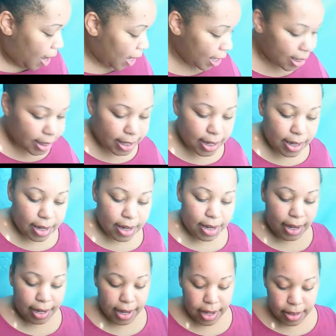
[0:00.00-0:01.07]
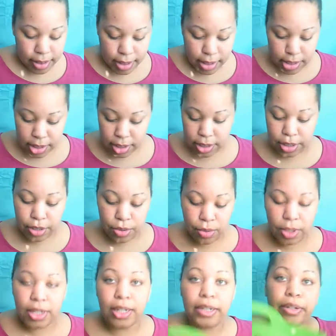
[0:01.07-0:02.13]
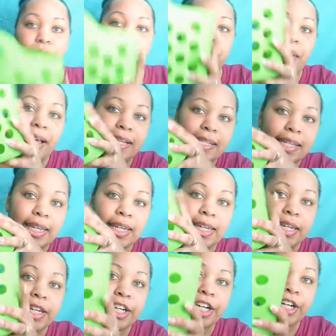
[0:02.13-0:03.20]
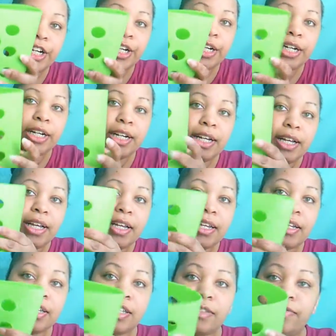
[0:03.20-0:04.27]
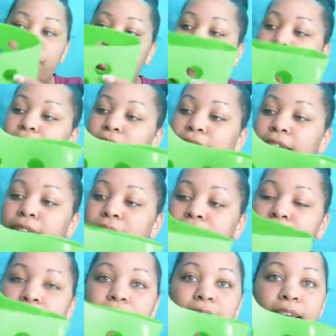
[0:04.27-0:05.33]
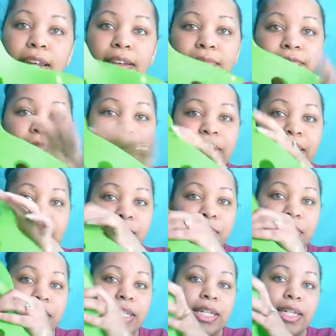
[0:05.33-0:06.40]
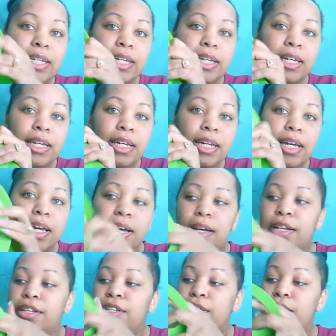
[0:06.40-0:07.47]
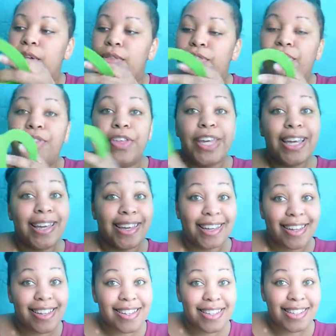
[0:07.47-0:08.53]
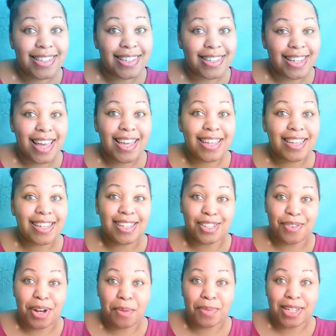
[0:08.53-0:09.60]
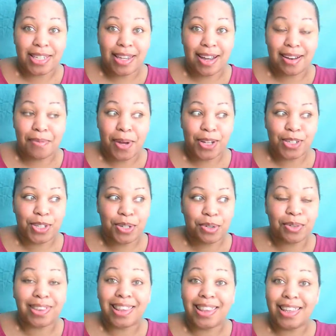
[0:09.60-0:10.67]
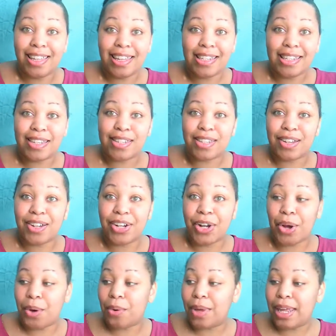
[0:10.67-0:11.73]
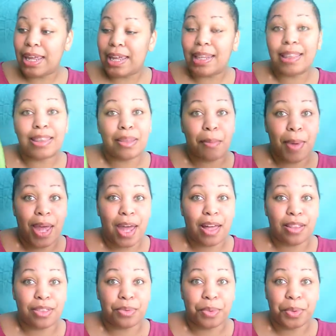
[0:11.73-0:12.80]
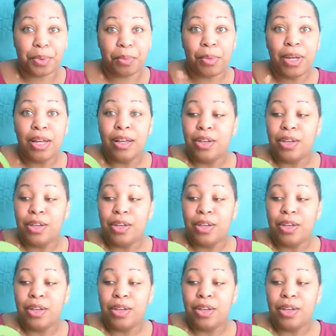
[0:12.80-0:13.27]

And then I got this cute little basket here. It's very thin and flimsy. So this is what I'm excited about too. This is gonna go in the bathroom.